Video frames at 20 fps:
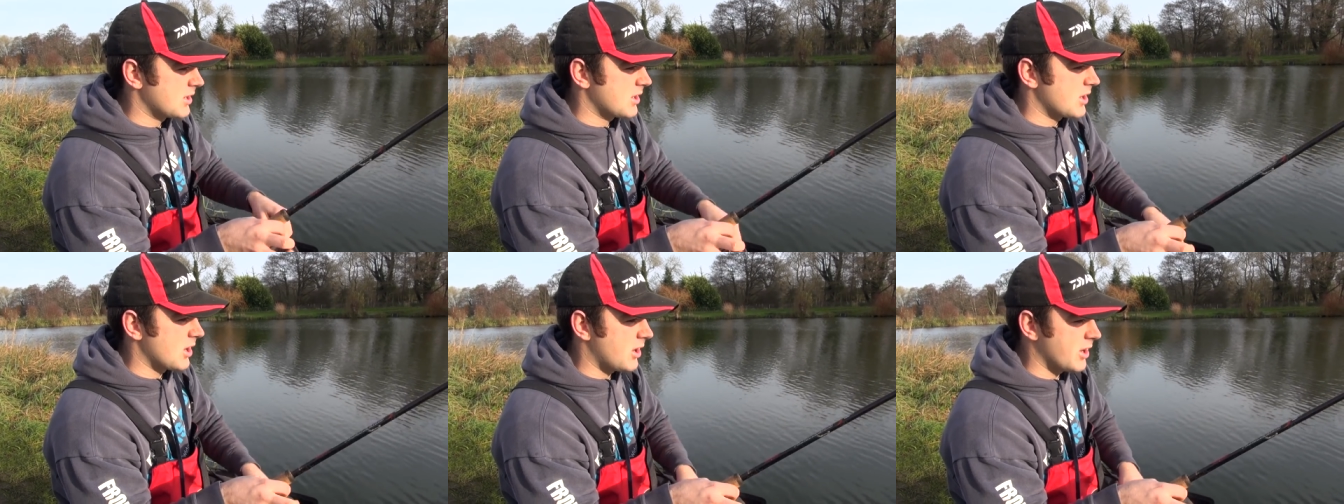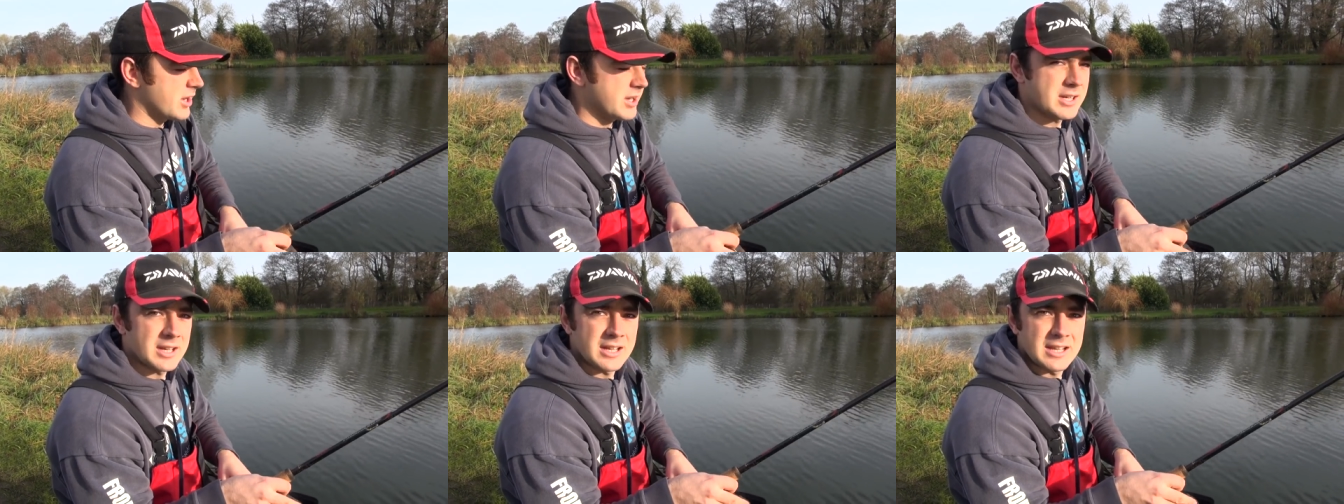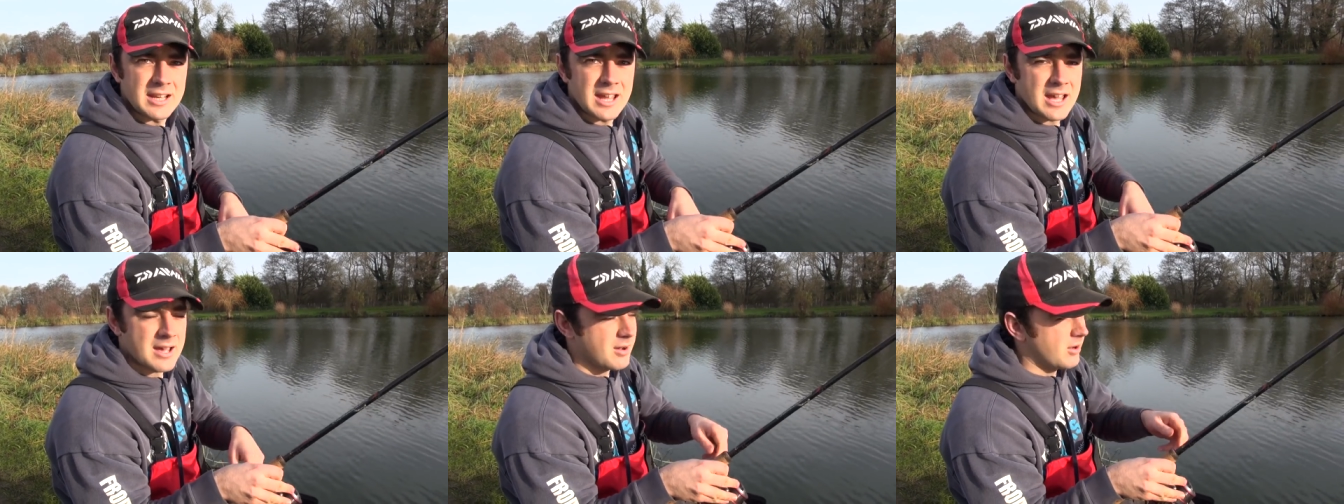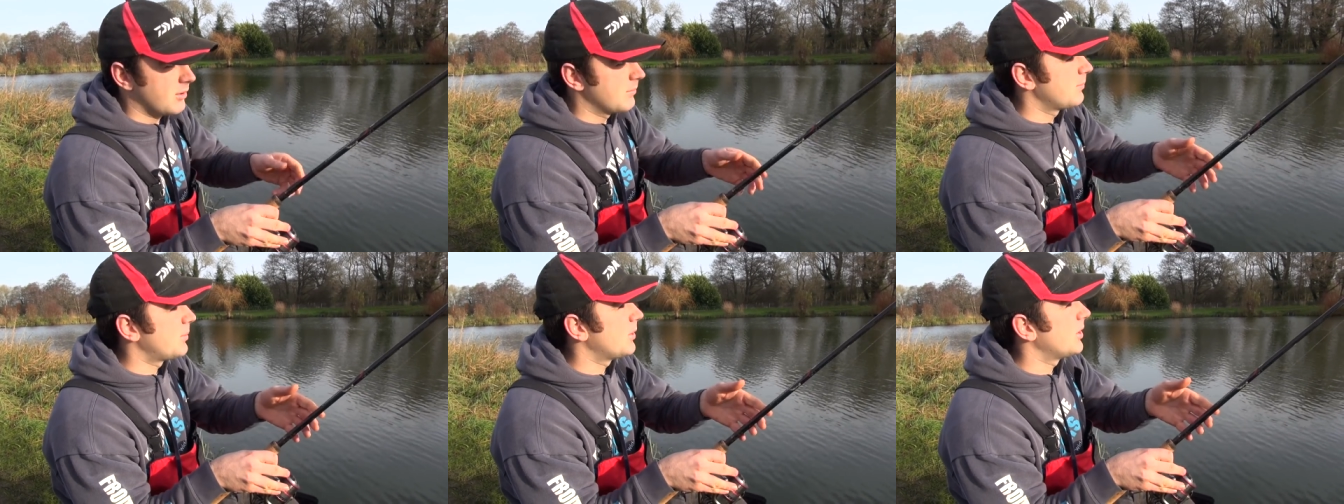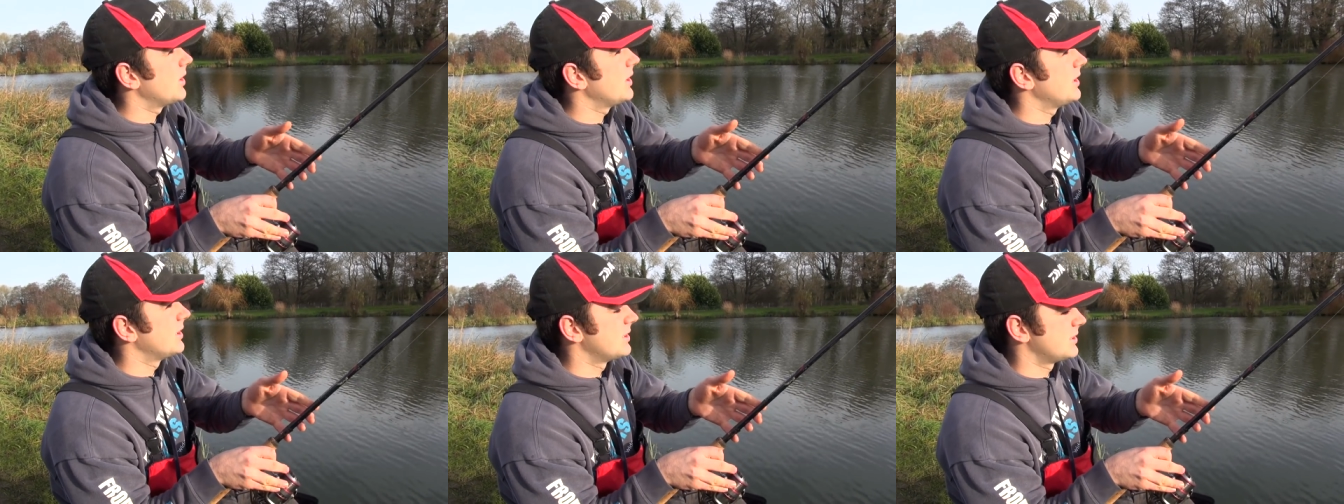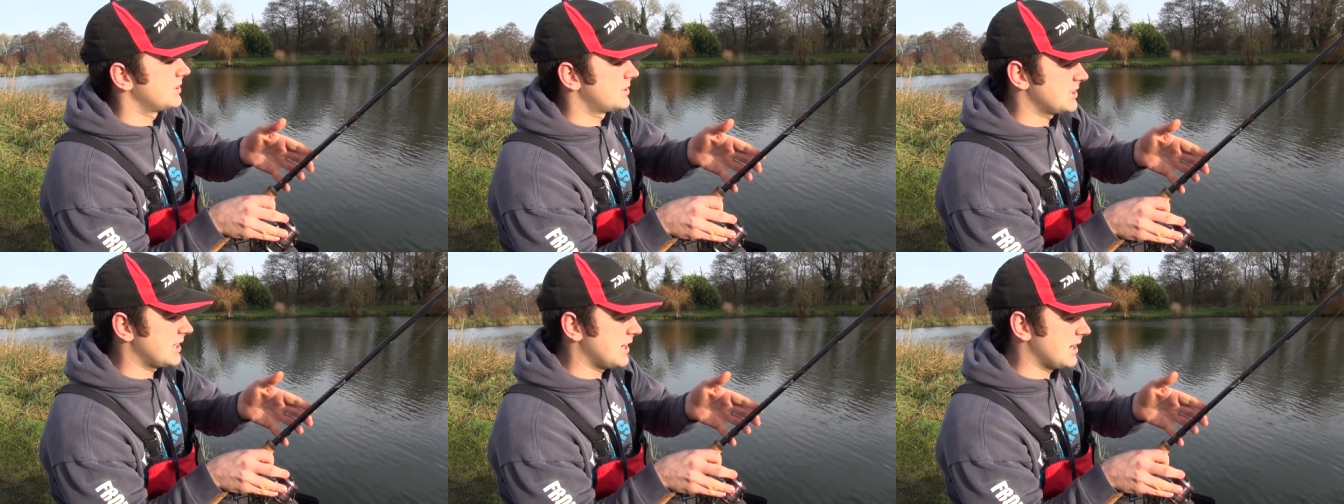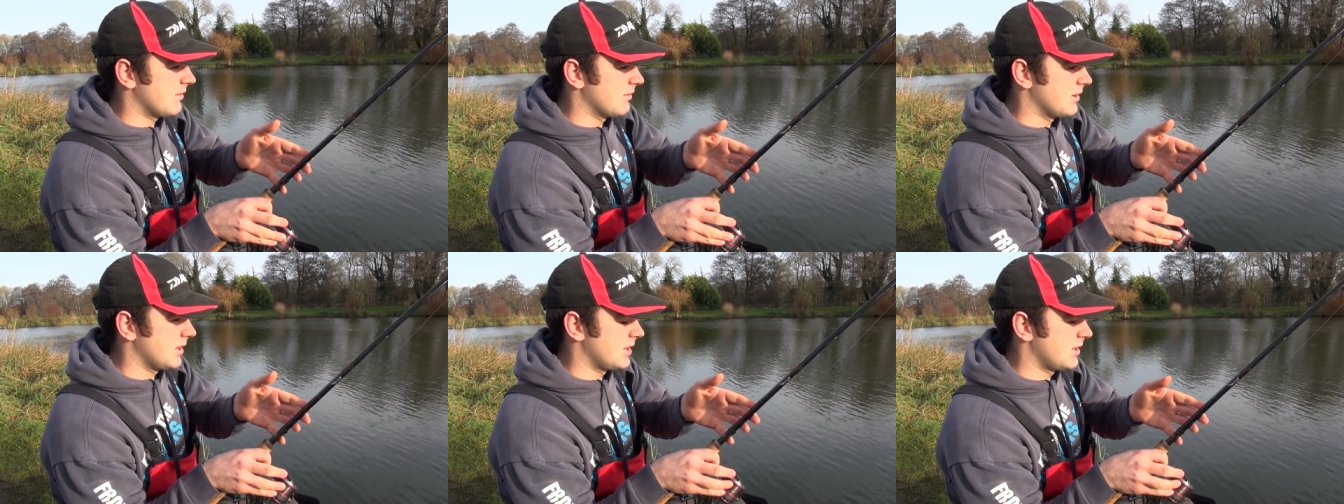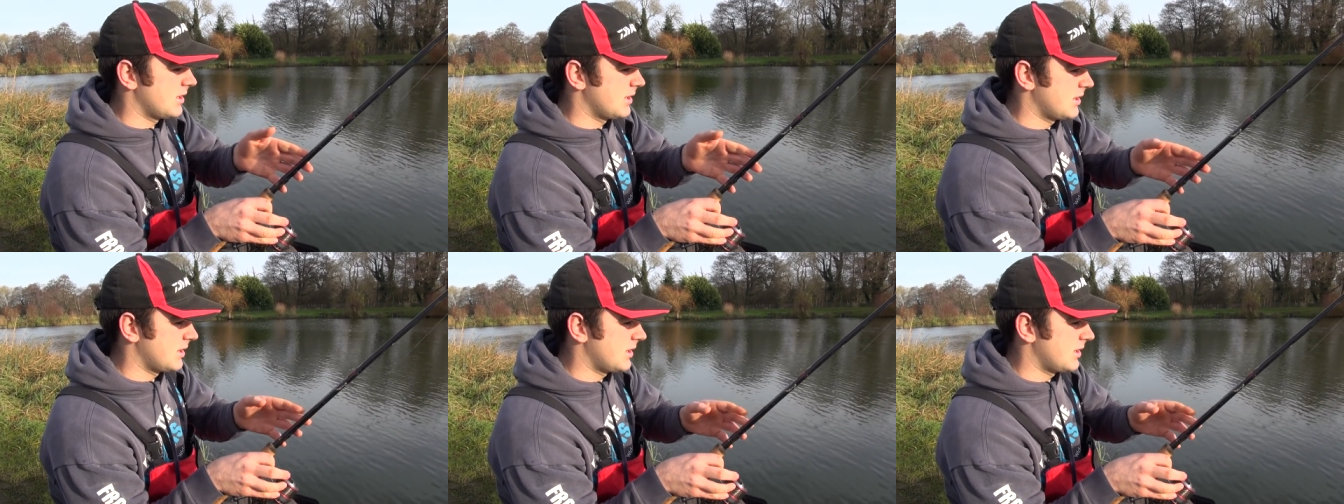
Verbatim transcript: kindly let on by Sarah,